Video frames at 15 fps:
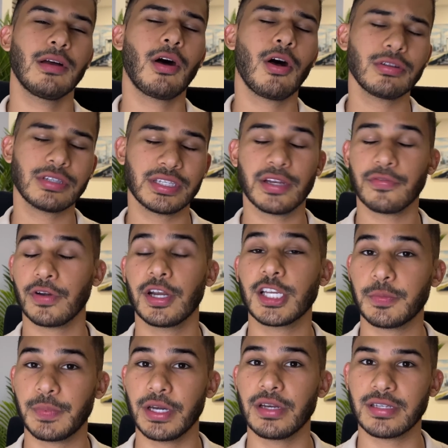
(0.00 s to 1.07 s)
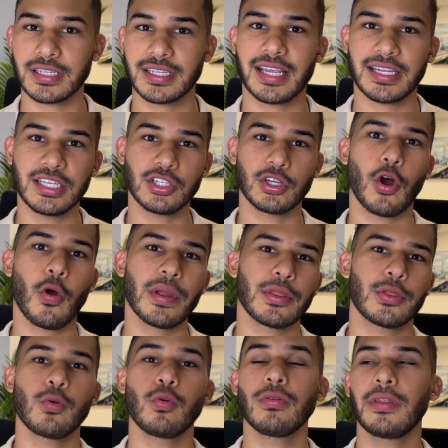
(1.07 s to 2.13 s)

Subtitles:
all the different experiences that he's going through,